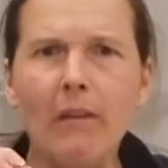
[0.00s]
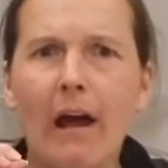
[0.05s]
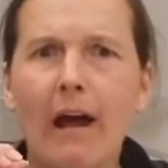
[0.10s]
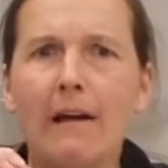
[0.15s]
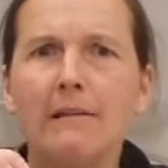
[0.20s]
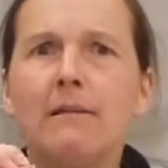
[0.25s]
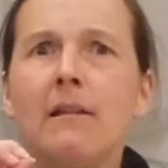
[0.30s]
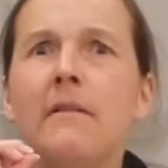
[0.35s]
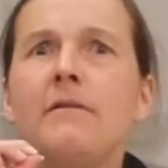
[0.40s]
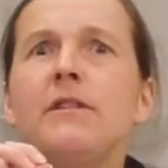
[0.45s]
I
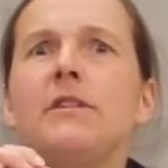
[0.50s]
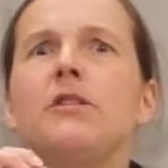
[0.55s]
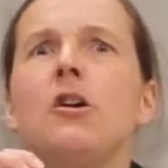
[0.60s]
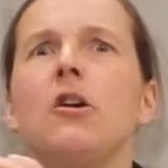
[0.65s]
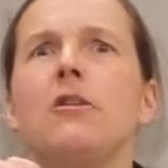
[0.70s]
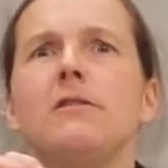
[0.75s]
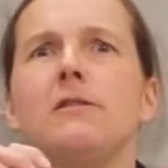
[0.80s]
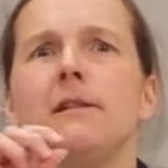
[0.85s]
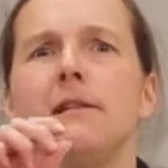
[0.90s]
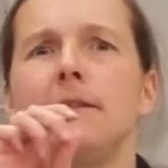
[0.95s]
love the
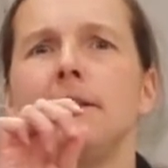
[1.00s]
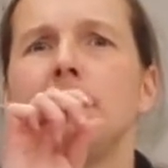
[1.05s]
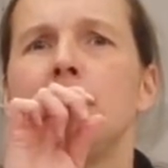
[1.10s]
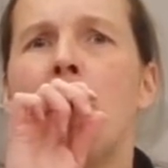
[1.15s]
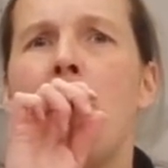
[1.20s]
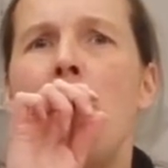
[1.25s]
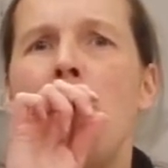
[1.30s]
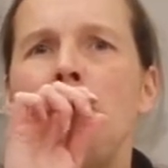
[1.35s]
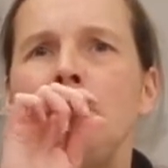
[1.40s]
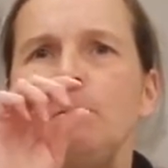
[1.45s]
tartness
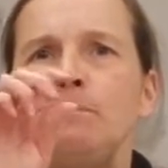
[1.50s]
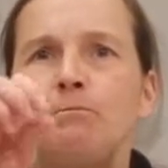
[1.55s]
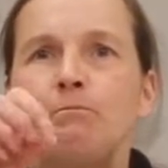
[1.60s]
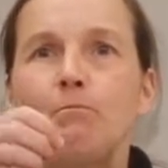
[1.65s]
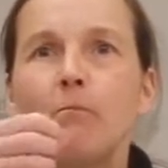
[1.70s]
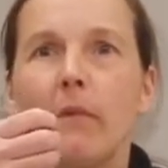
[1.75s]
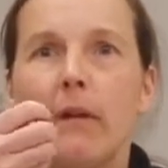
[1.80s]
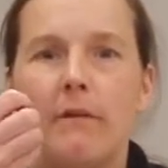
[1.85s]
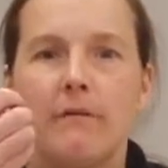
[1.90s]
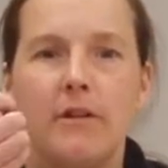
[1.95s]

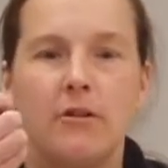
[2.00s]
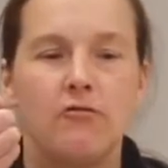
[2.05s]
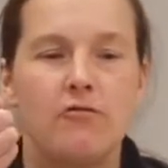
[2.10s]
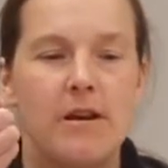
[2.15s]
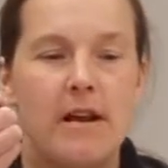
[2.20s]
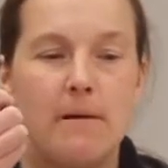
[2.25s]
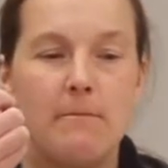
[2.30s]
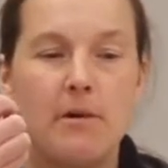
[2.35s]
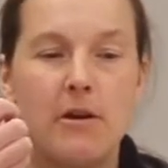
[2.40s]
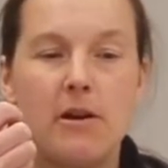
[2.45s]
of the
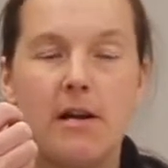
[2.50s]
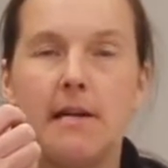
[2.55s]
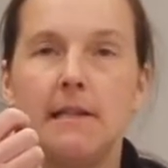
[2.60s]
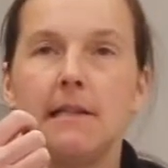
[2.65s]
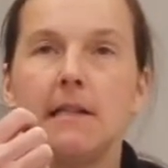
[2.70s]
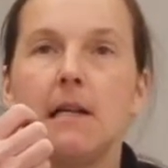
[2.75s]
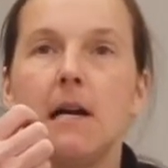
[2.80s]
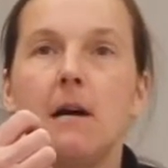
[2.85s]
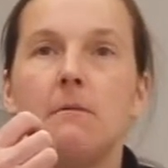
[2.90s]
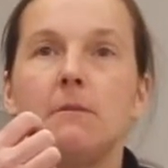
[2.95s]
cranberry as
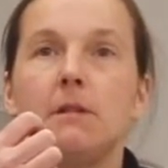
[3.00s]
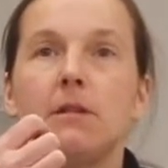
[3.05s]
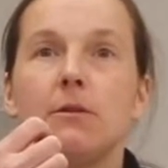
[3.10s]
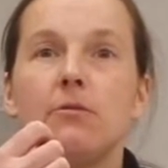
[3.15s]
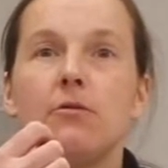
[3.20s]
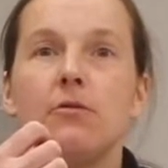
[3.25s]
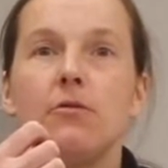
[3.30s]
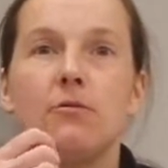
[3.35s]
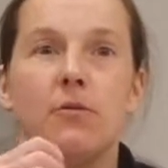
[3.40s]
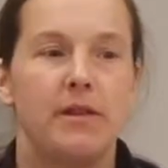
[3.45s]
it comes
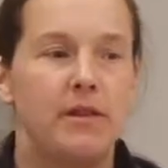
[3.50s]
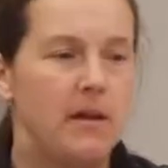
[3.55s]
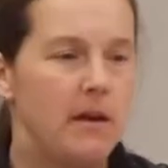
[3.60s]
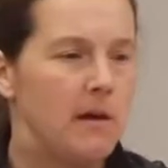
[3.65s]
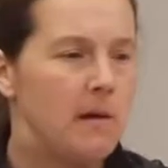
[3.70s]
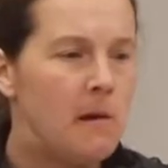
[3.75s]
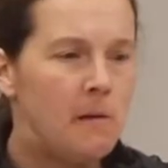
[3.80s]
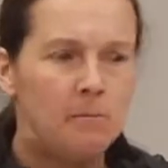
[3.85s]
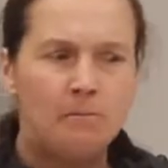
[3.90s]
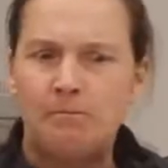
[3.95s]
through with
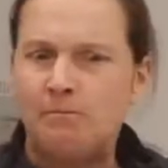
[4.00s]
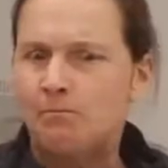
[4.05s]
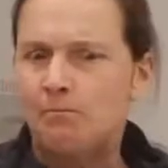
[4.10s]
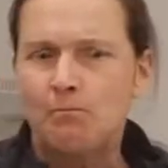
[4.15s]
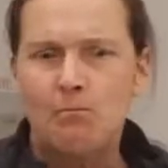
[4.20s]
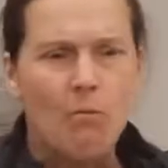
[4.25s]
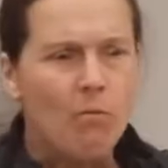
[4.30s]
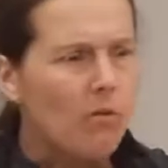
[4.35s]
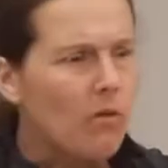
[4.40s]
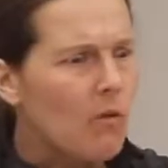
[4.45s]
the
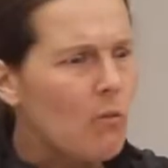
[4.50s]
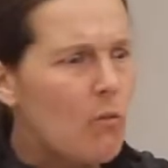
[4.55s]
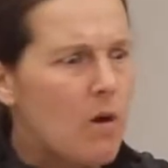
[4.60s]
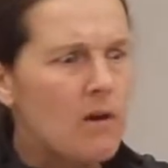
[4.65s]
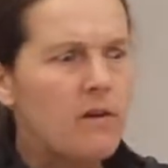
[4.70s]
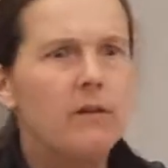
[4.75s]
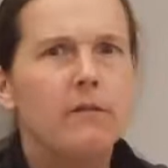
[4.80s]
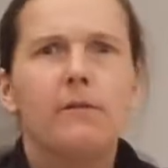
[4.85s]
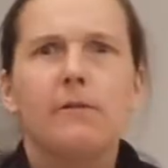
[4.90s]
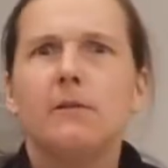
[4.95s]

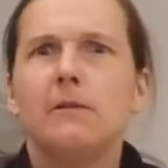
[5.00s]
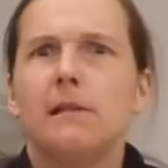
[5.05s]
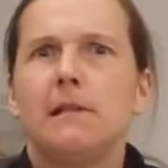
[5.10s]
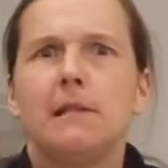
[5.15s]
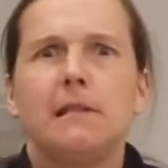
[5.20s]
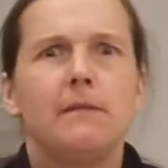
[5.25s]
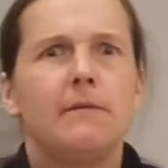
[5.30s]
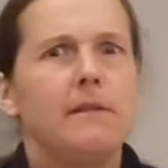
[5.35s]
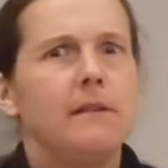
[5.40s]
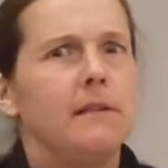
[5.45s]

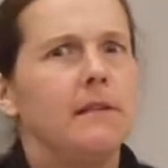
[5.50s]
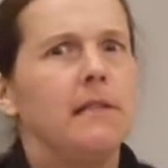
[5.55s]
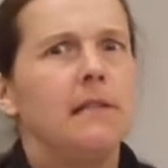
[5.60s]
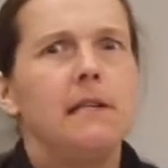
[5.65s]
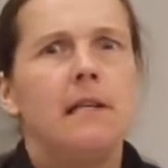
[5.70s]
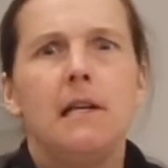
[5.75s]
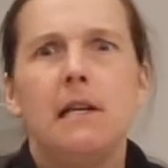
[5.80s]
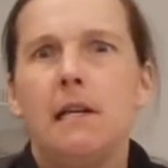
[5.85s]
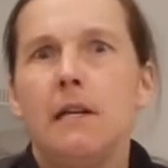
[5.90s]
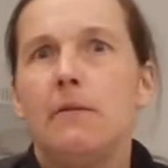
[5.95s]
wonderfulness of the
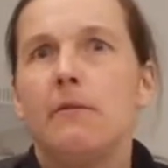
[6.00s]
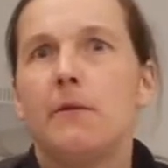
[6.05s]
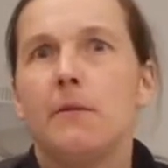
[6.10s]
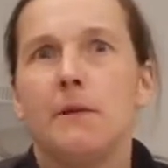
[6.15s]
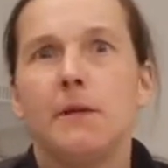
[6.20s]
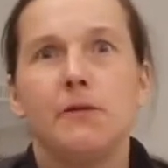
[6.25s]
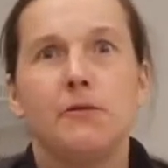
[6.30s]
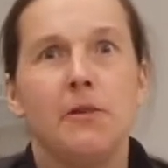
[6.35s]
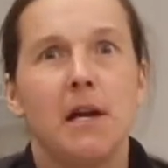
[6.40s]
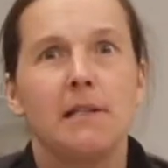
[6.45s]
acidity from
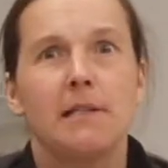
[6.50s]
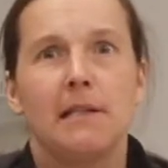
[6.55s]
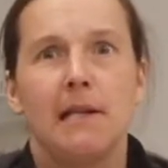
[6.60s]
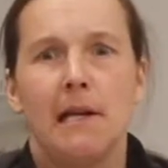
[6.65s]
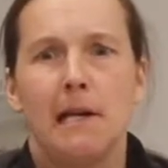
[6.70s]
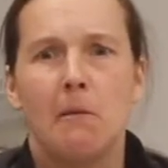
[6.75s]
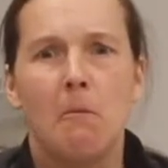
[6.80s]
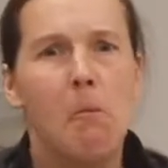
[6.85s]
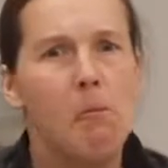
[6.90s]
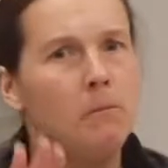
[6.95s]
the
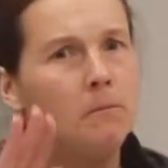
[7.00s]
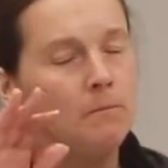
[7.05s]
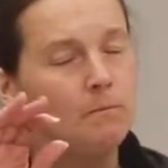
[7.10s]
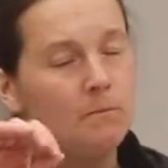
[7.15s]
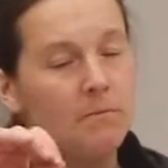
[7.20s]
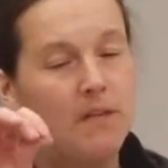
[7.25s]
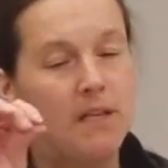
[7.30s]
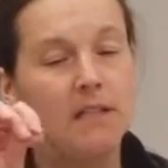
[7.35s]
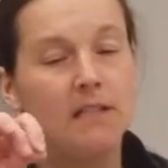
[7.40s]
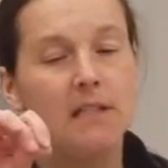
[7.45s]
dressing.
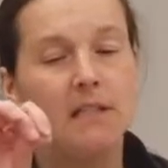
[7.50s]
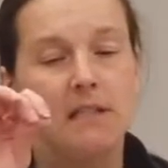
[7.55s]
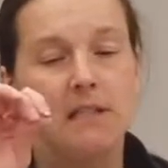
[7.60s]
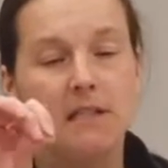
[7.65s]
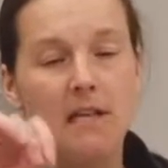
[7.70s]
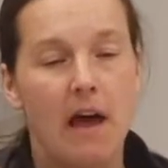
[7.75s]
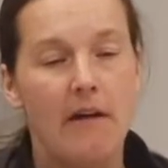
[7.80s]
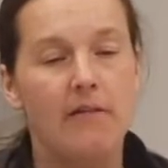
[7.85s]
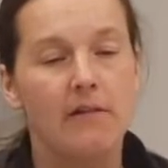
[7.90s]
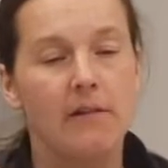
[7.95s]
This is
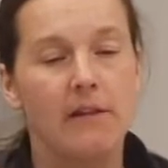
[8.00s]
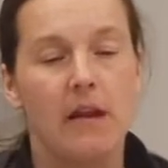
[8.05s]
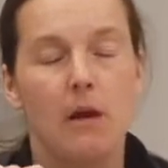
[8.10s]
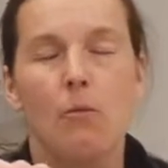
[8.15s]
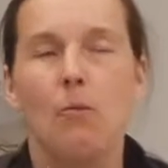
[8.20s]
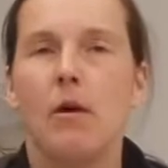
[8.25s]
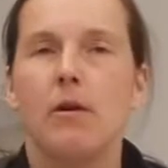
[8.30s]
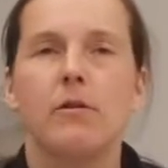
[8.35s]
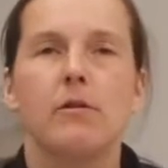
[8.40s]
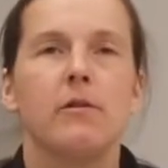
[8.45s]
definitely a
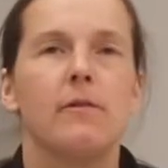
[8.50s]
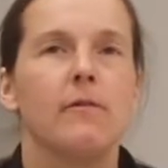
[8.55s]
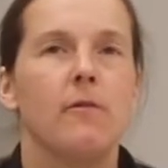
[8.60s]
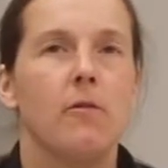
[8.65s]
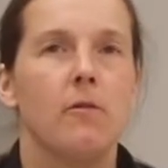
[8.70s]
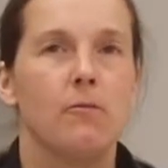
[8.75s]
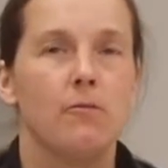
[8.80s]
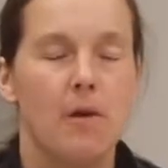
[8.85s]
wonderful